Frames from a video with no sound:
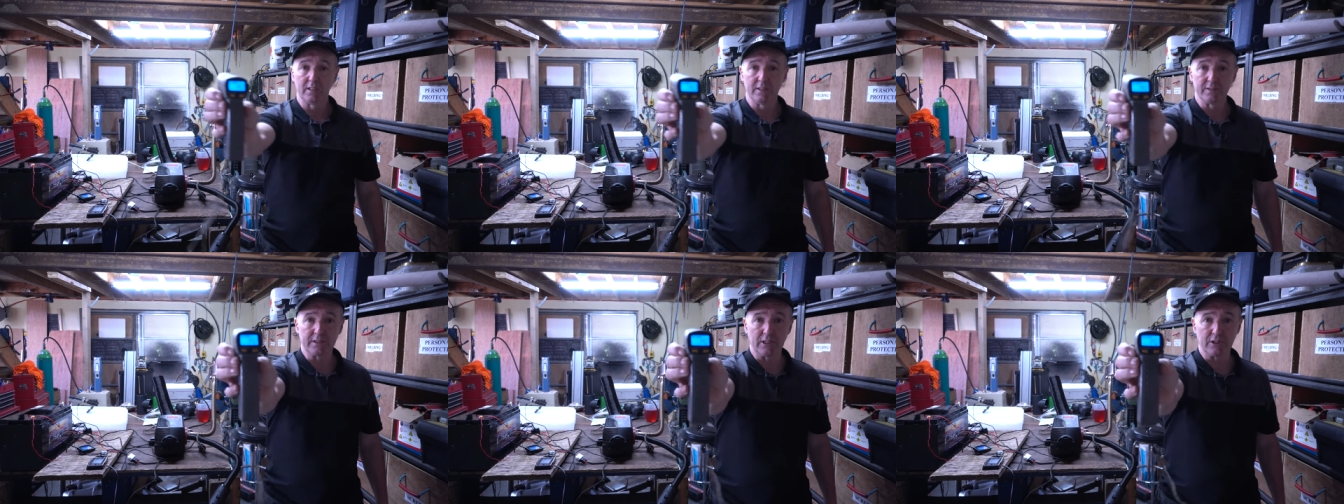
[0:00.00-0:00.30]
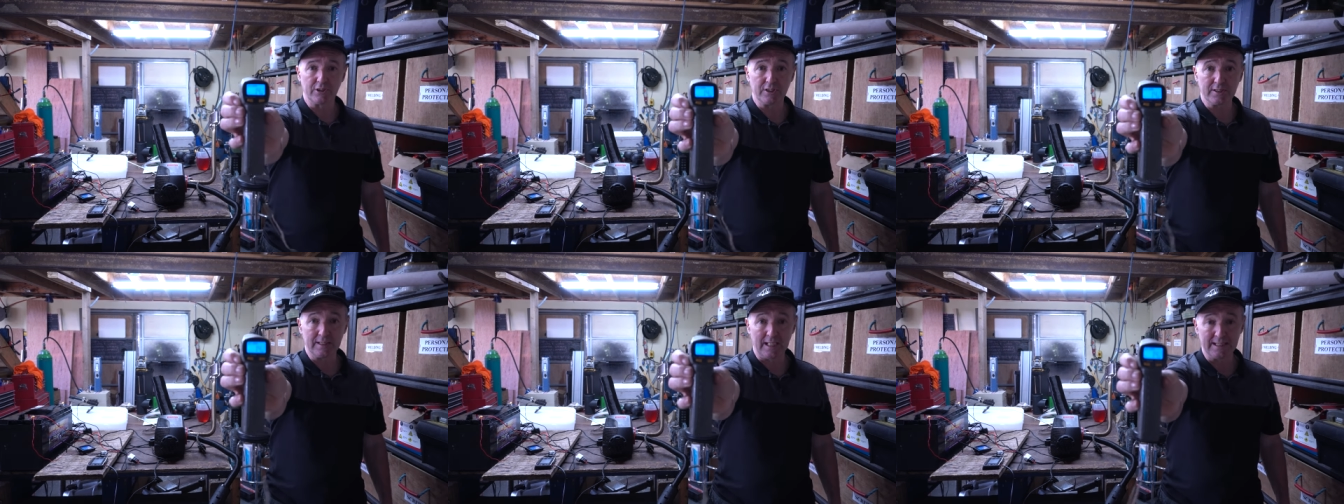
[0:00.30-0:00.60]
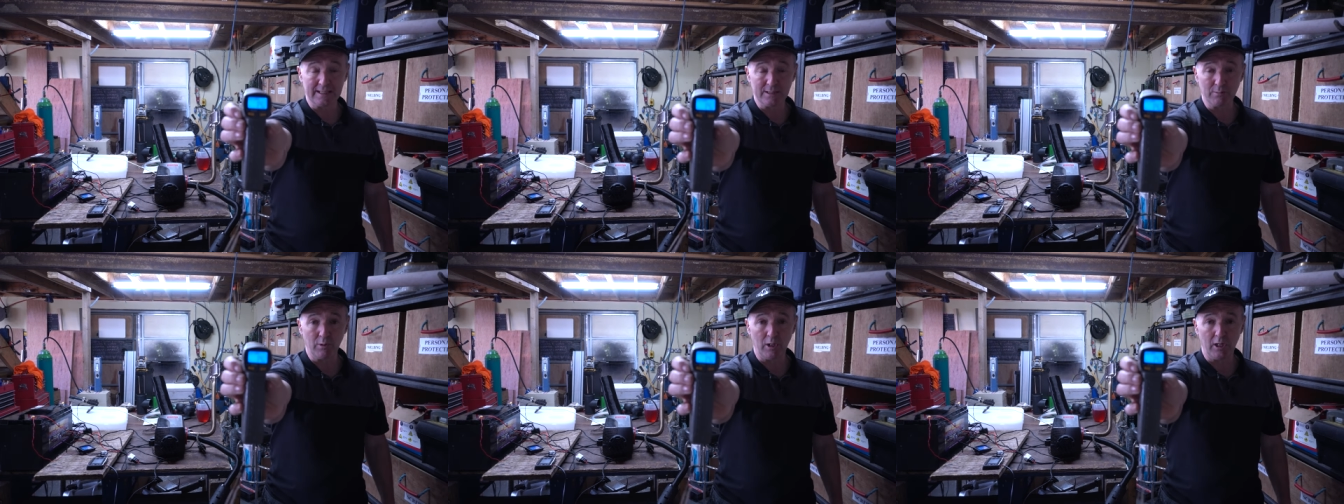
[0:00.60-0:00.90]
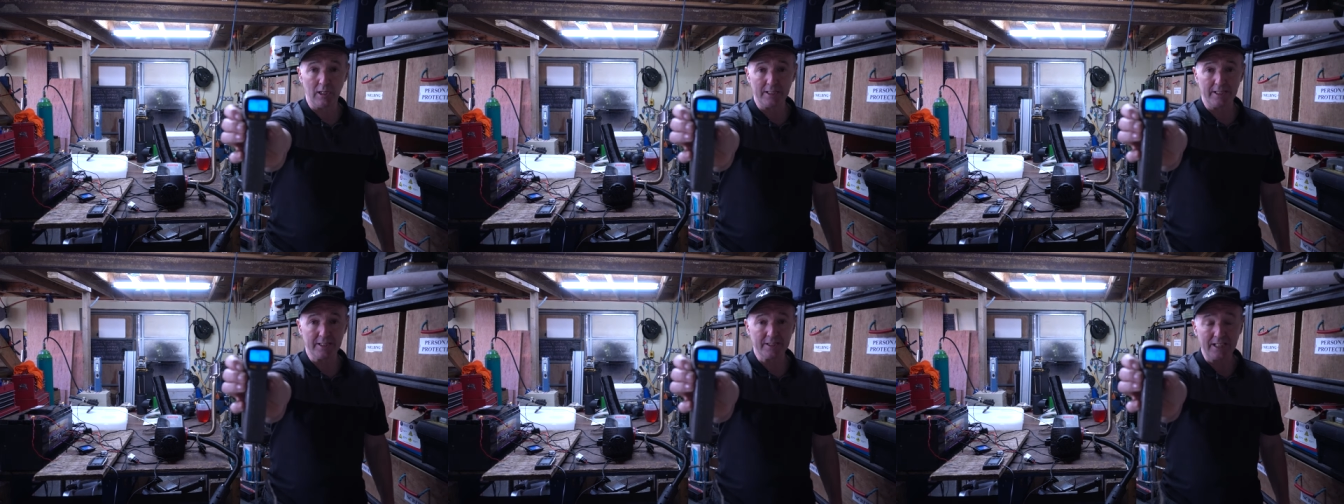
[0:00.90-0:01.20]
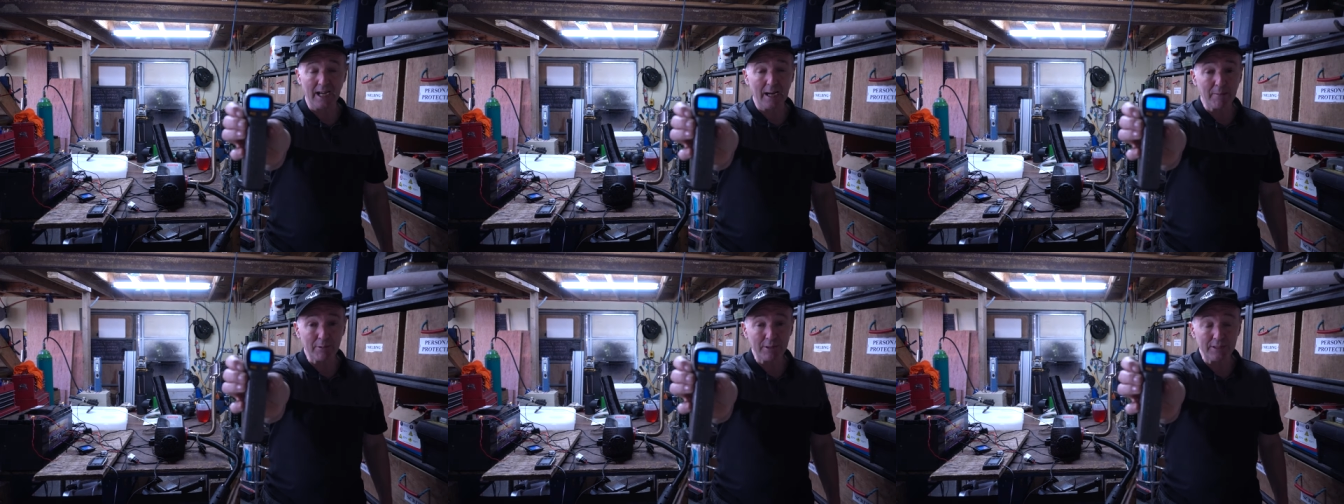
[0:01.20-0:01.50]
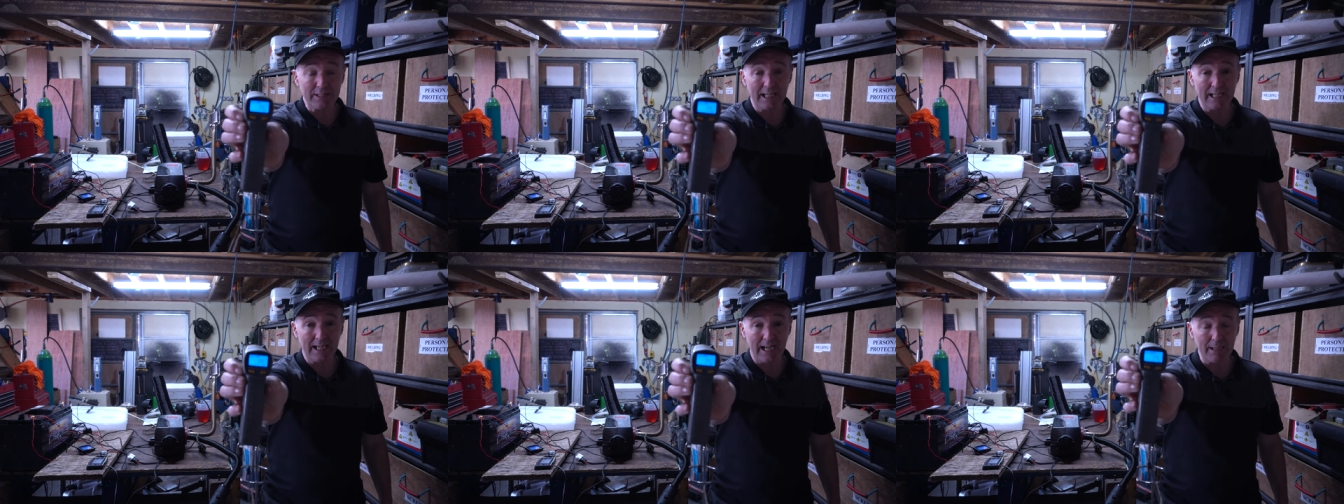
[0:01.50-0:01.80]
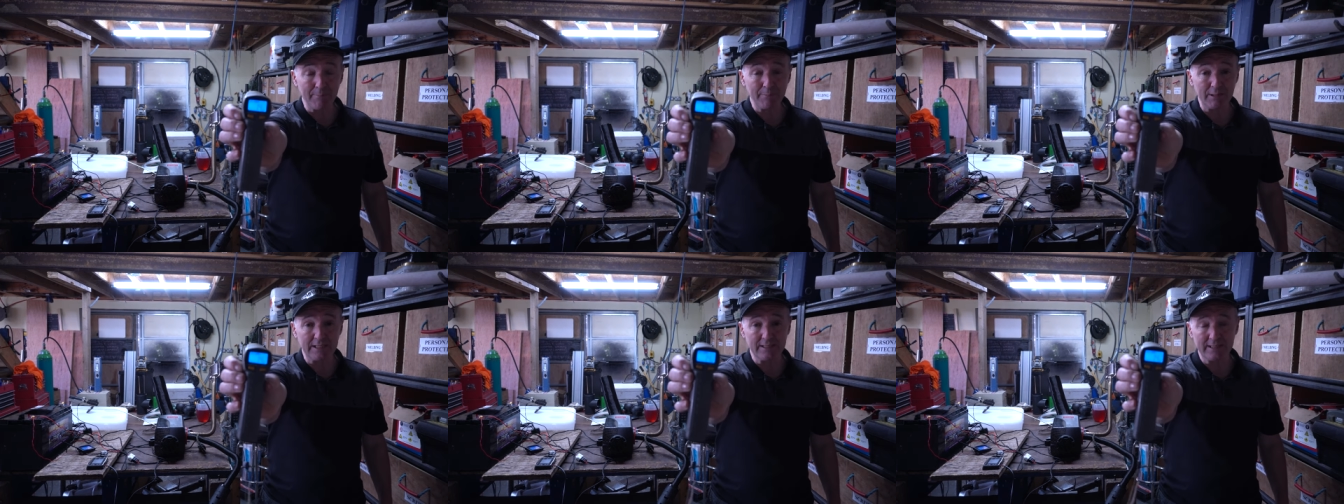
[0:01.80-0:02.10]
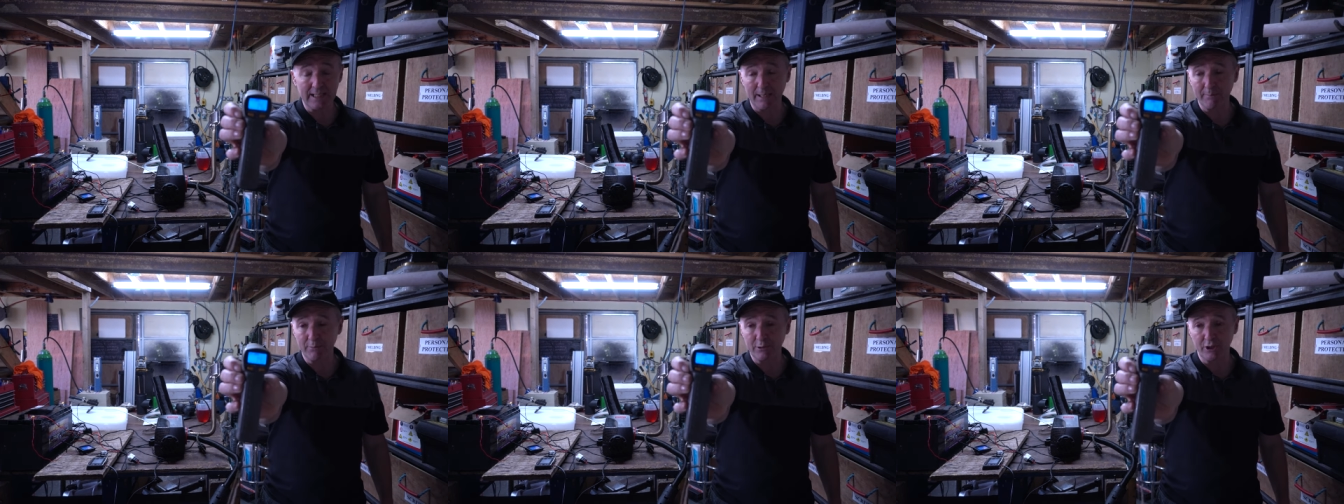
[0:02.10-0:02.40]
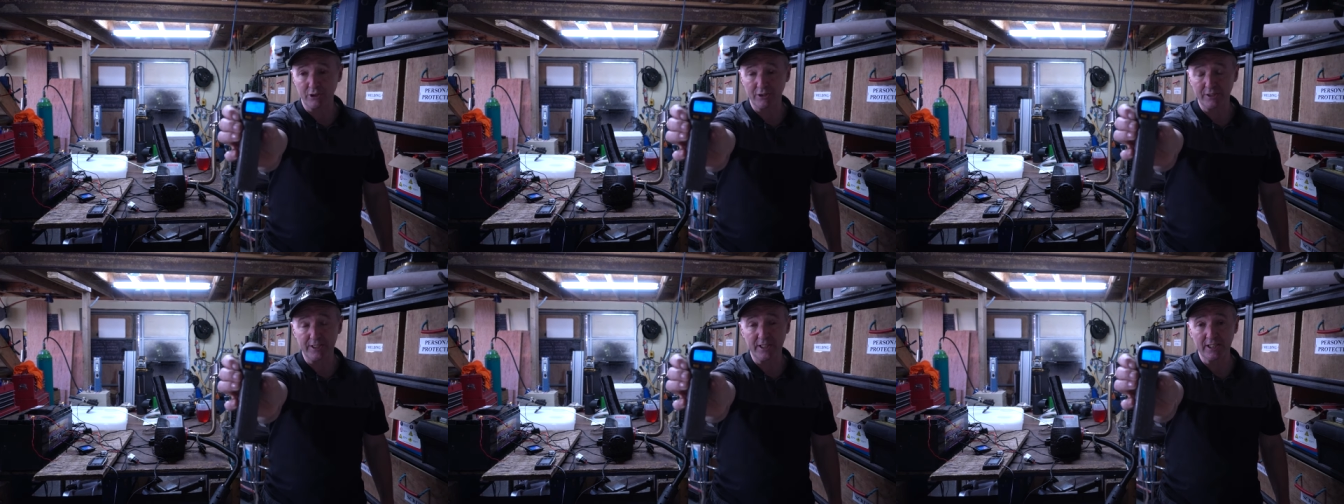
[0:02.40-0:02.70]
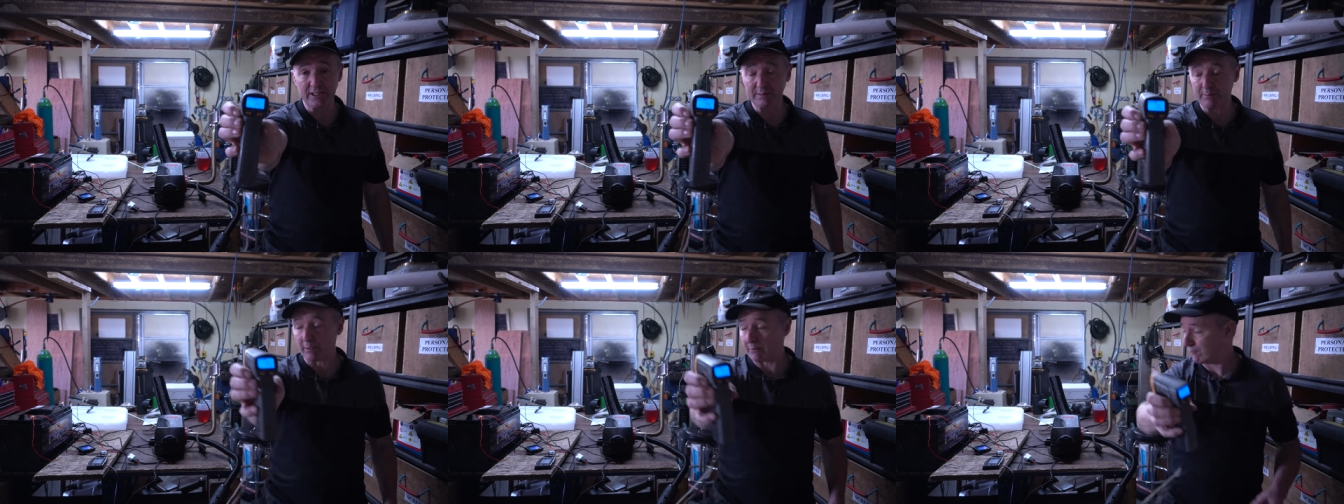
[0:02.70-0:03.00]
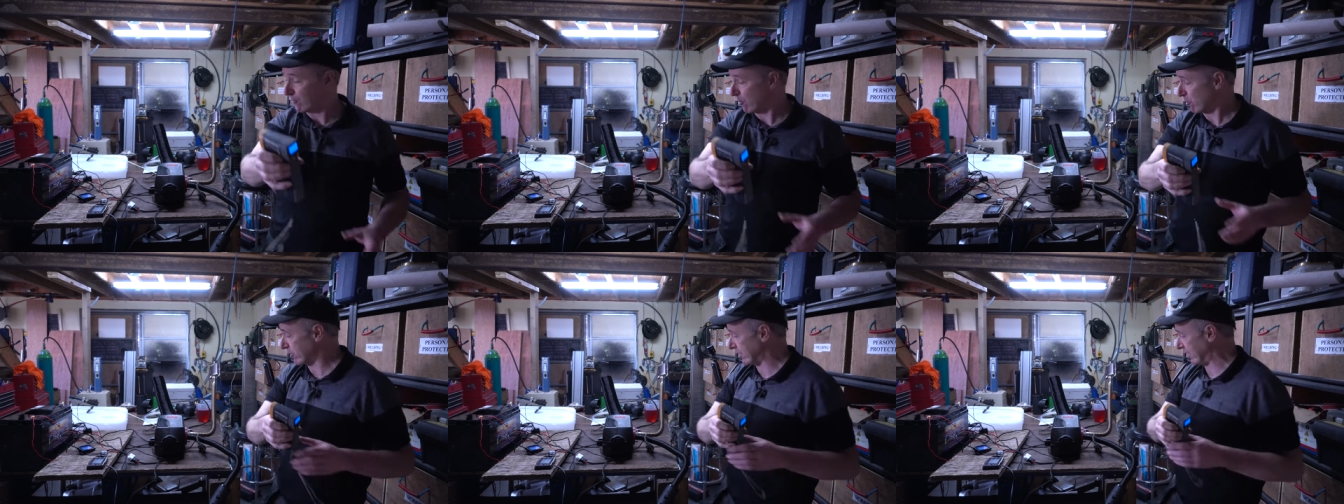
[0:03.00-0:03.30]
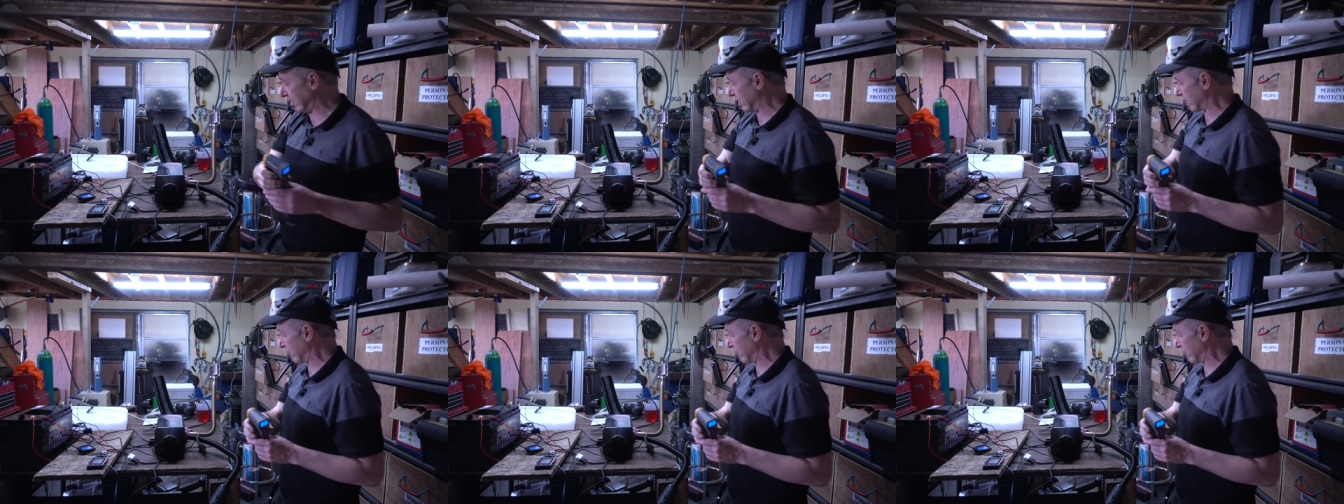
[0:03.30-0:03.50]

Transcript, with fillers: So I just hit the wall here. The ambient, ambient temperature in here is about 14